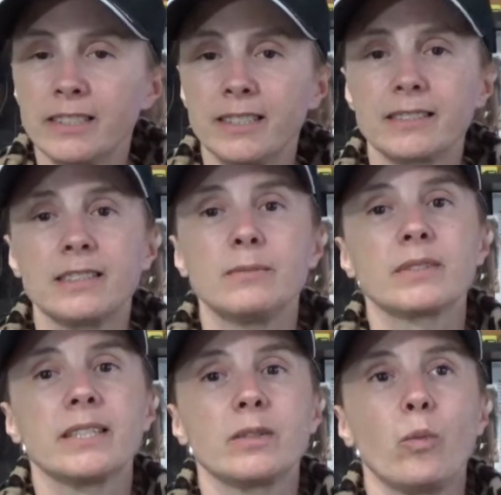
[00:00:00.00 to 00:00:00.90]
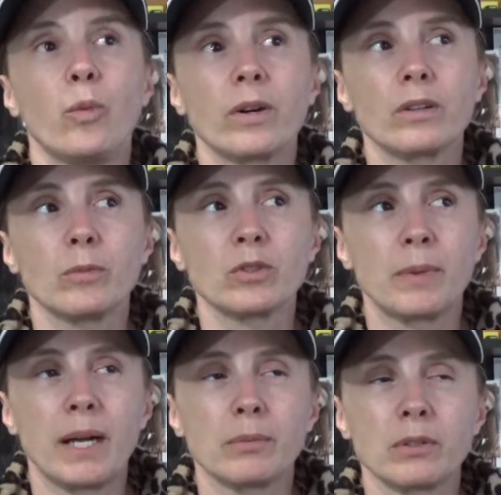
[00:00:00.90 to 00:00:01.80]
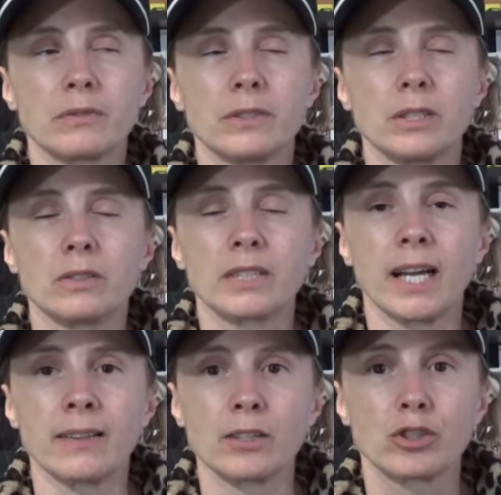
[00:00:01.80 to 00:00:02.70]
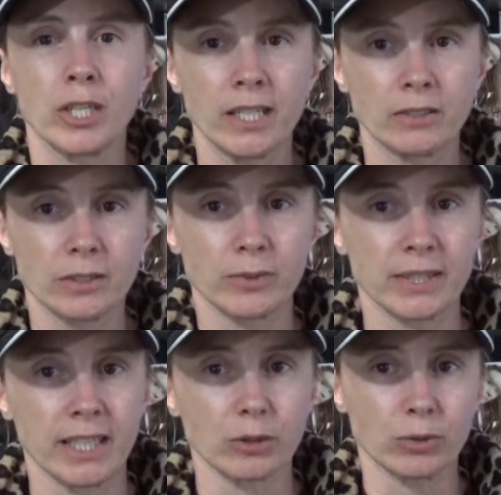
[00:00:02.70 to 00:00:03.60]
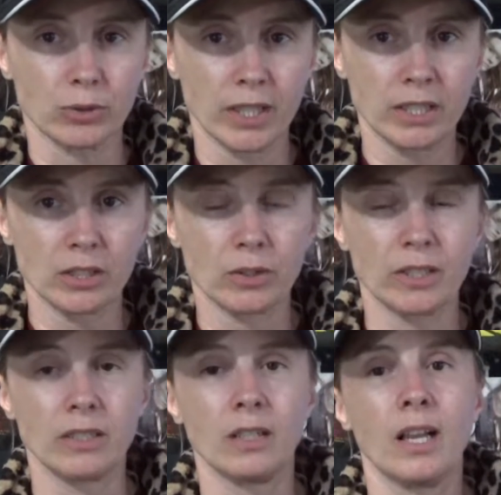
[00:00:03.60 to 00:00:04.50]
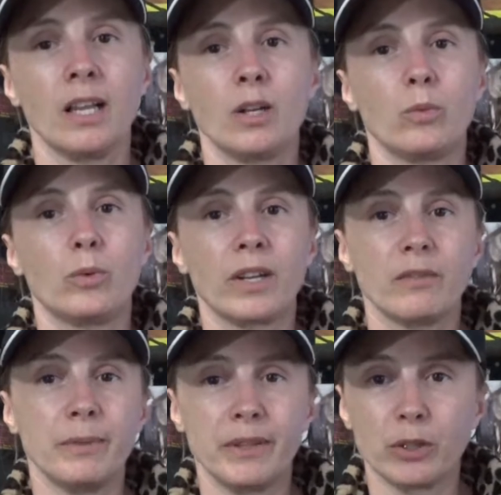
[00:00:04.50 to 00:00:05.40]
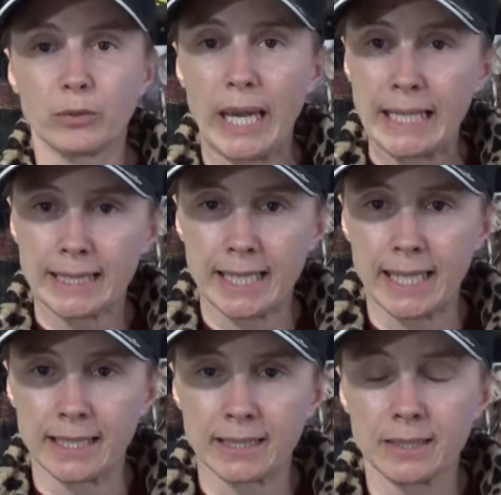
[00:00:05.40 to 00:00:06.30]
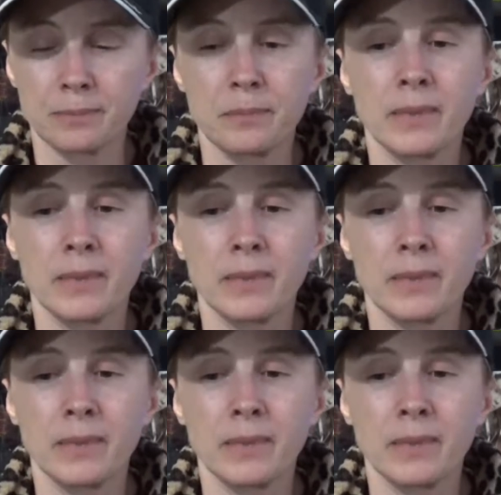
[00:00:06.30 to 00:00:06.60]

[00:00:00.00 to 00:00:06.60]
and it seems like one of the most popular videos on this channel that was an actual drawing tutorial would have been the orangutans.